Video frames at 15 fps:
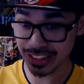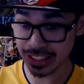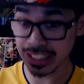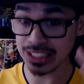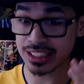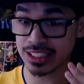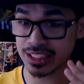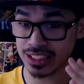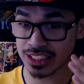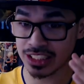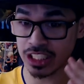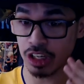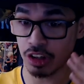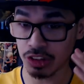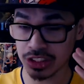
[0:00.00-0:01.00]
this
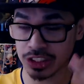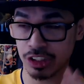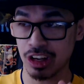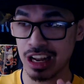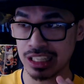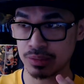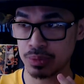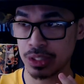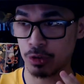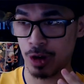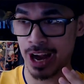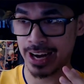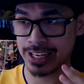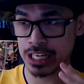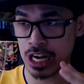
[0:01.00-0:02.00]
show still has me
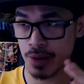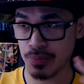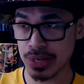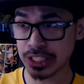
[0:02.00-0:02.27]
cracking up.